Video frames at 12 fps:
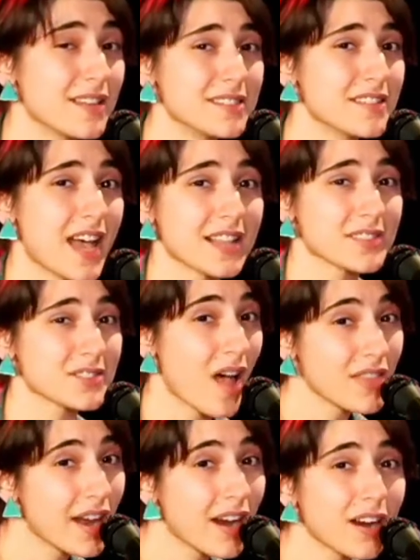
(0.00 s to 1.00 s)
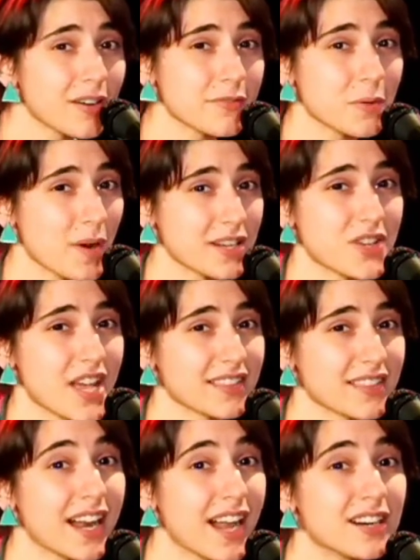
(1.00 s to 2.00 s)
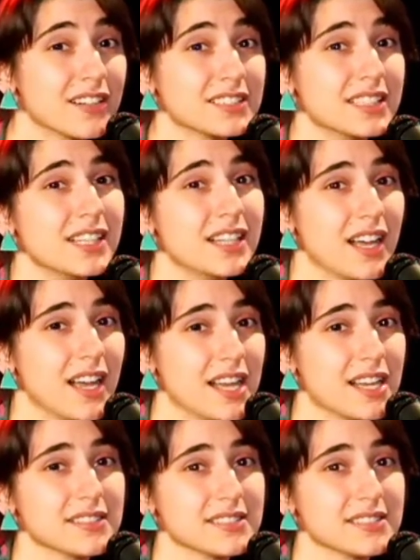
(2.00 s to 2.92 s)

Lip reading: and that's on there if you want to check that out. And